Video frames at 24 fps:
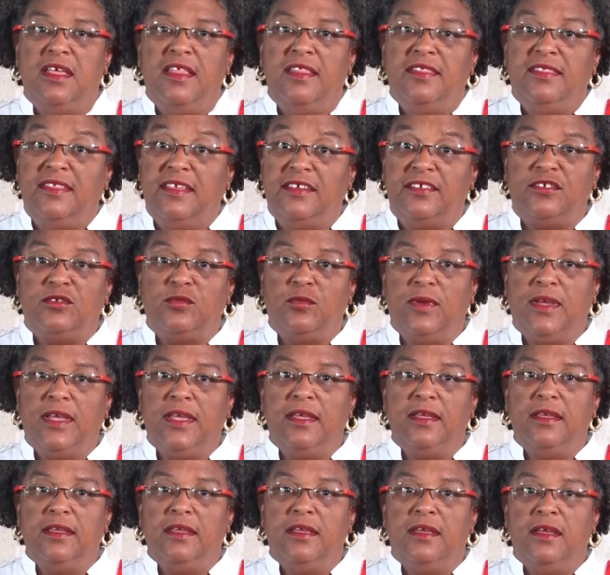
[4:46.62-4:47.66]
This way,
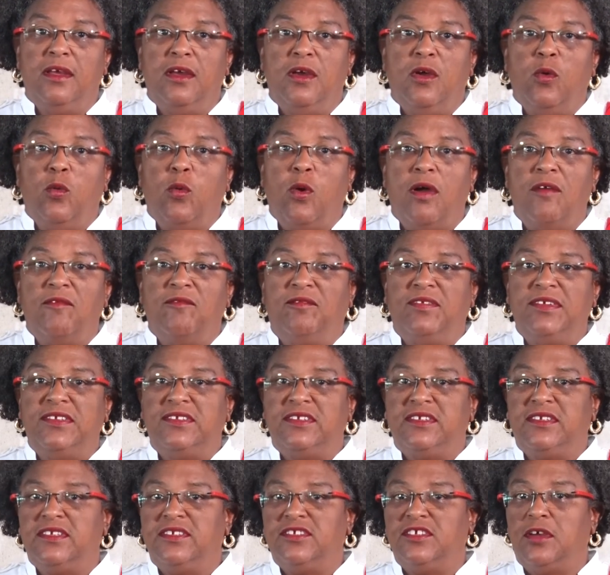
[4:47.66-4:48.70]
what
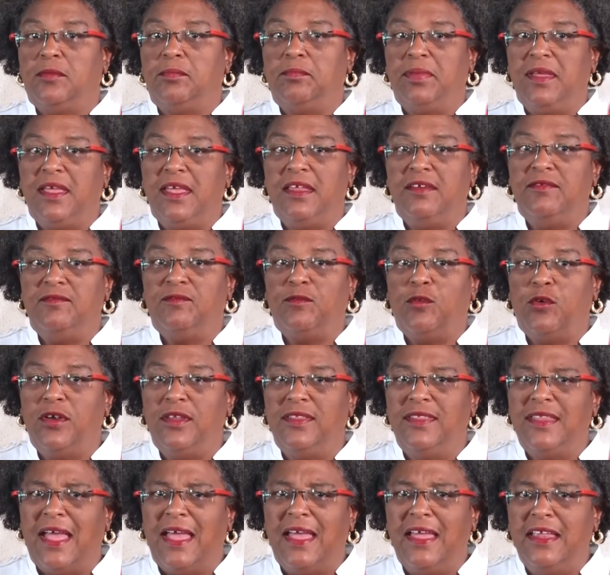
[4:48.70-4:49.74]
visitors are paying for
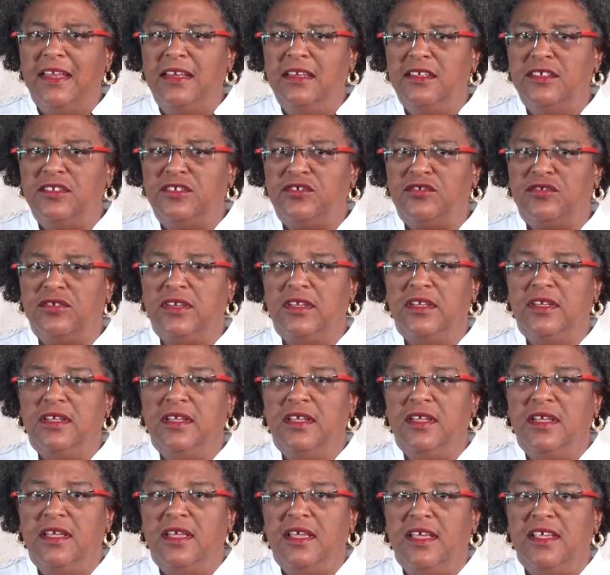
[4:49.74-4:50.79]
in that industry
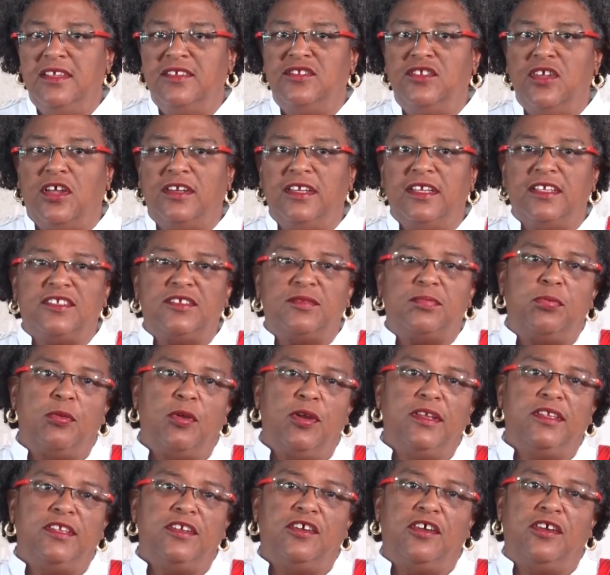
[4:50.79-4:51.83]
is not
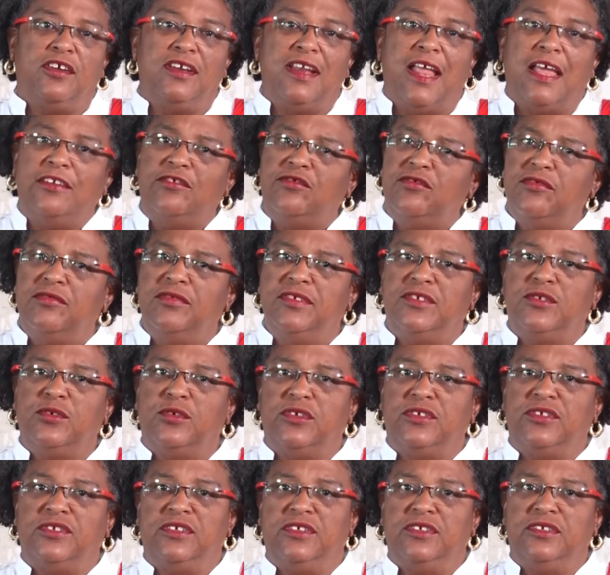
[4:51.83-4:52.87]
exploiting our natural
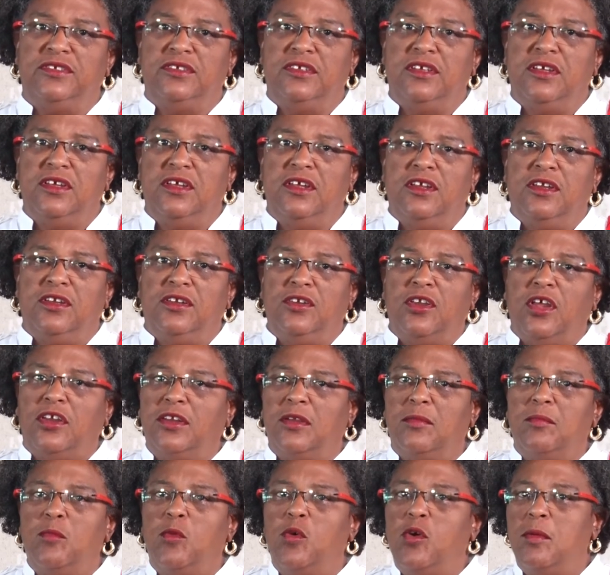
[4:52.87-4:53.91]
resources, not
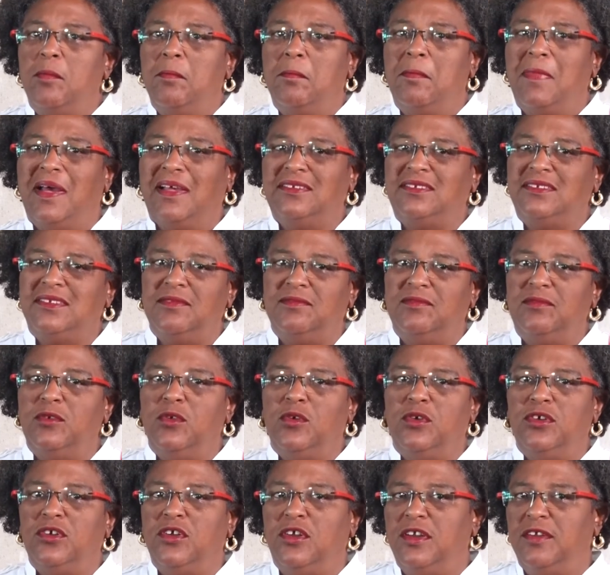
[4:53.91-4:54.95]
a more massive
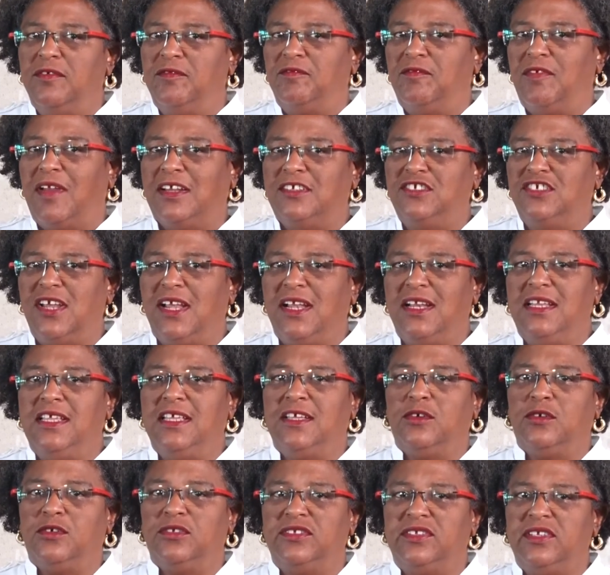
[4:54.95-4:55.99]
load on a fragile
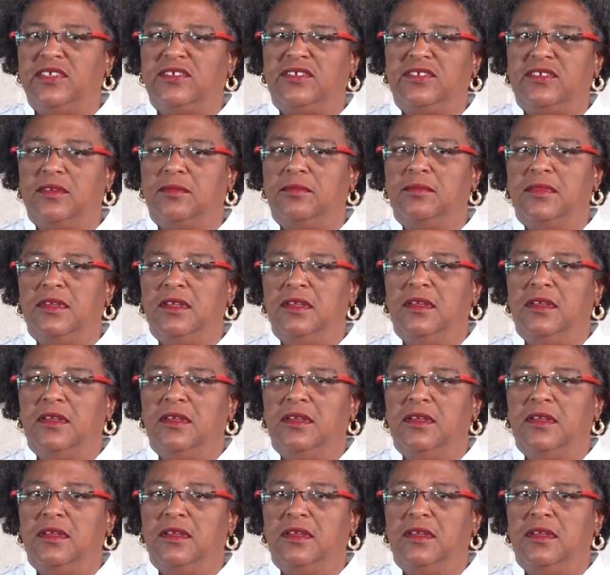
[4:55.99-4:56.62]
ecosystem,